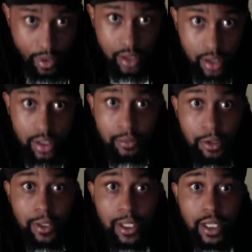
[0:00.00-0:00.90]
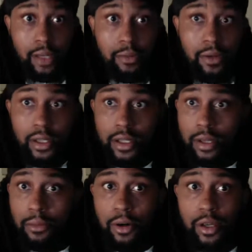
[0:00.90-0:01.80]
Come on in, come on in.
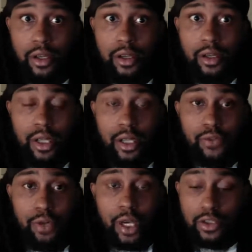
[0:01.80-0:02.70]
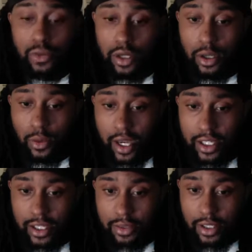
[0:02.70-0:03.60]
I'm on. You guys wondering why I
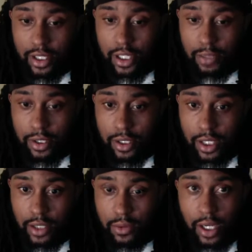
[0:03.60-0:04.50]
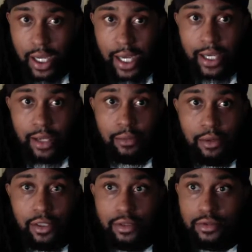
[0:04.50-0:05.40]
keep looking up or looking away? I am
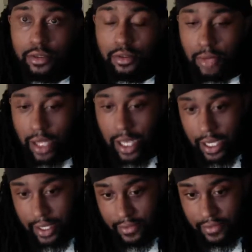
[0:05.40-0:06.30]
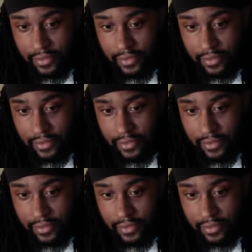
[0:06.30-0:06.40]
on YouTube Live.